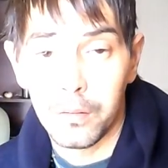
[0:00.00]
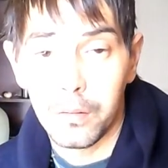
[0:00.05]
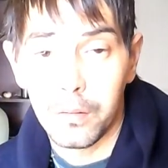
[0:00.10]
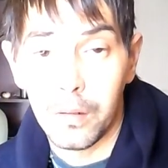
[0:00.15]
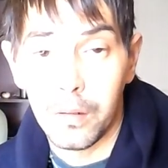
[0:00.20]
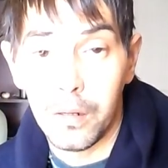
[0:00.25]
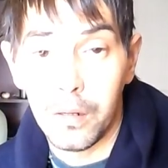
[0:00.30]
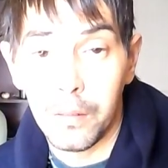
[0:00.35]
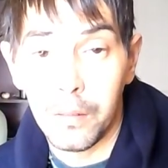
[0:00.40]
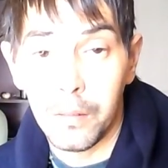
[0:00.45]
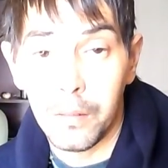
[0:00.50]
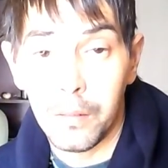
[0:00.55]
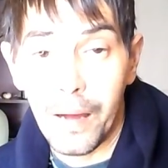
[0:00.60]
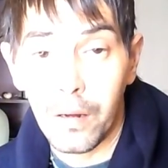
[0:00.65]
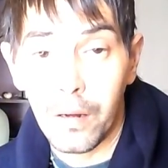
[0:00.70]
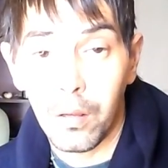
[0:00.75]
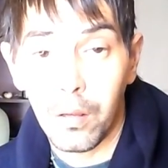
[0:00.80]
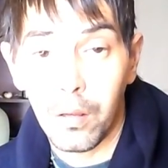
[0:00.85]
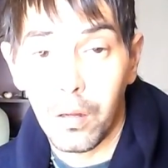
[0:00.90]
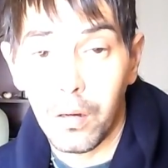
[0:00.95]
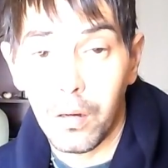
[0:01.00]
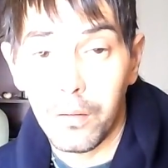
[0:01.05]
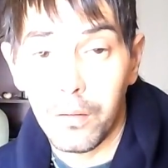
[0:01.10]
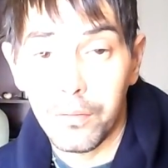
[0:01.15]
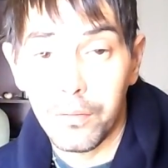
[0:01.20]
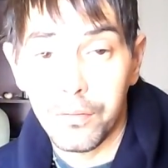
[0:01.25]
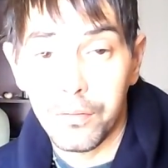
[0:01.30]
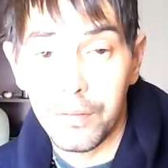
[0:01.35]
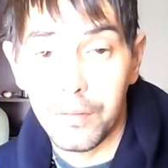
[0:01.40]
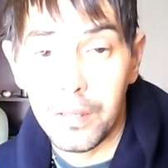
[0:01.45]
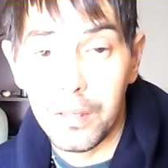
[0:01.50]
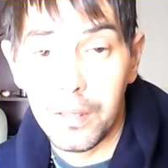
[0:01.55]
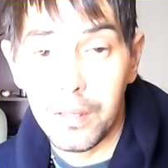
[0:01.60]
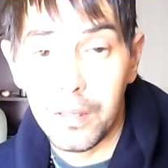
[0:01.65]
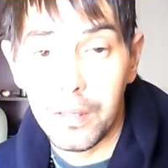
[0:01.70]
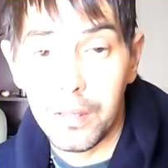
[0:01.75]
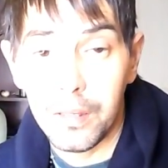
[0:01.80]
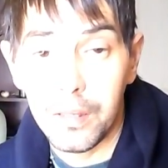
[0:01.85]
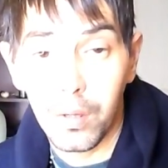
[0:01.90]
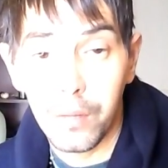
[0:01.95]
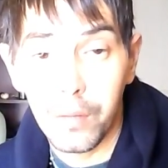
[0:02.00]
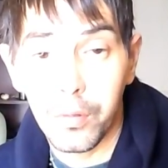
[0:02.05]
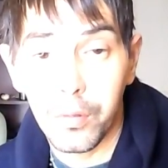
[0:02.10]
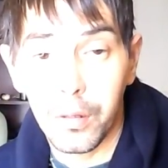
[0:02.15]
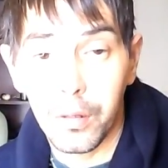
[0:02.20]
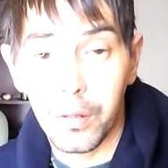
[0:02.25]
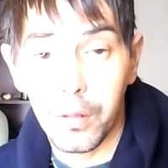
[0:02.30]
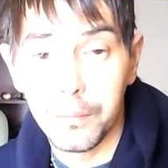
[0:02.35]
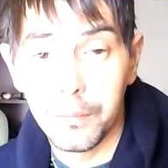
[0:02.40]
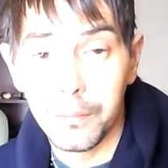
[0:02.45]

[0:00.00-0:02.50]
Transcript: in a battle of equilibrium,